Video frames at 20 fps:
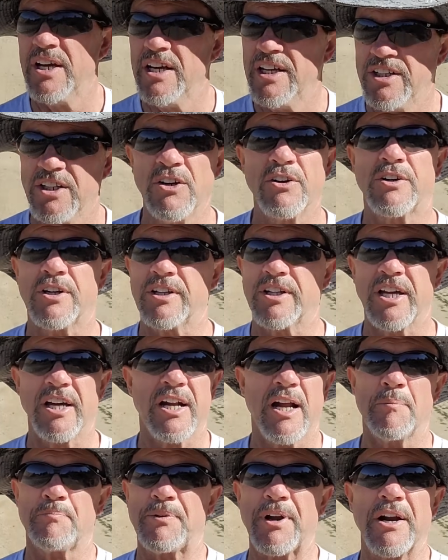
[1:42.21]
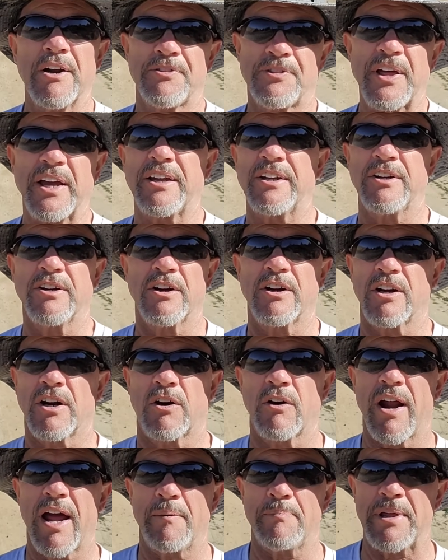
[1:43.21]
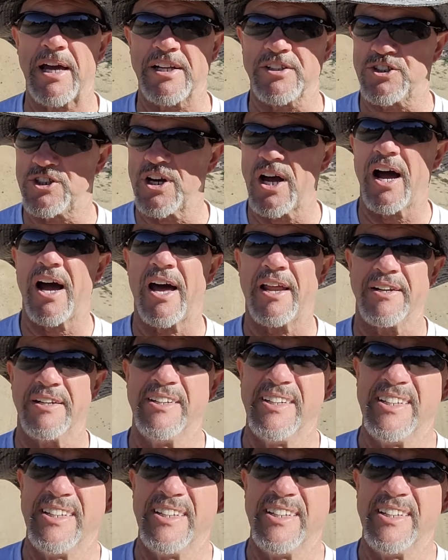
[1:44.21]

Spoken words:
You could get up there thinking you're going to grab that shot,